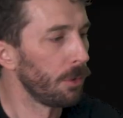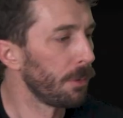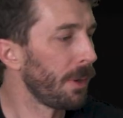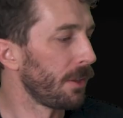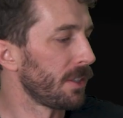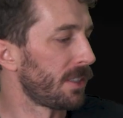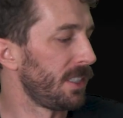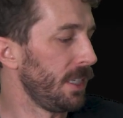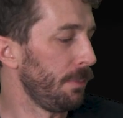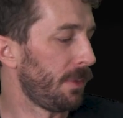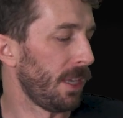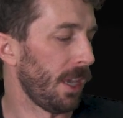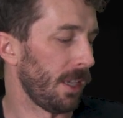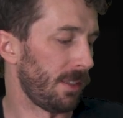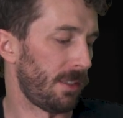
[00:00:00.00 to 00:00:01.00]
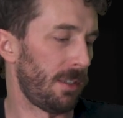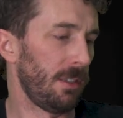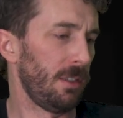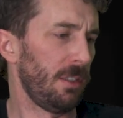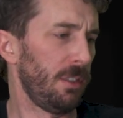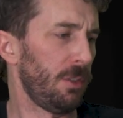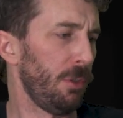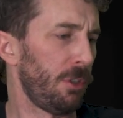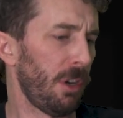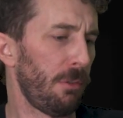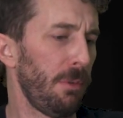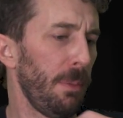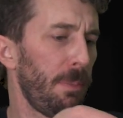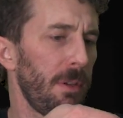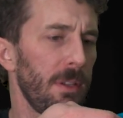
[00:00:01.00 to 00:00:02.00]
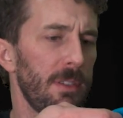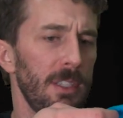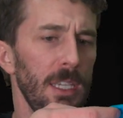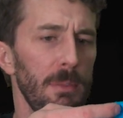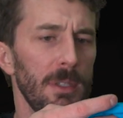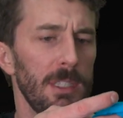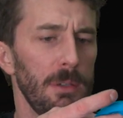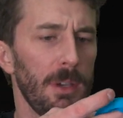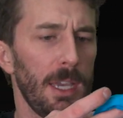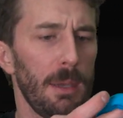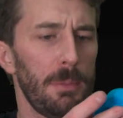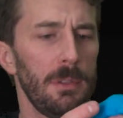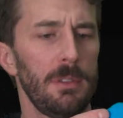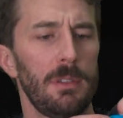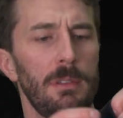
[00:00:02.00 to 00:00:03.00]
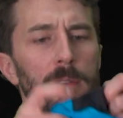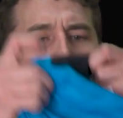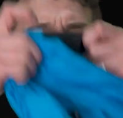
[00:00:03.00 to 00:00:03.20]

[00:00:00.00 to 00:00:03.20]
What about the seam test? Should we try ripping the seam and see what happens?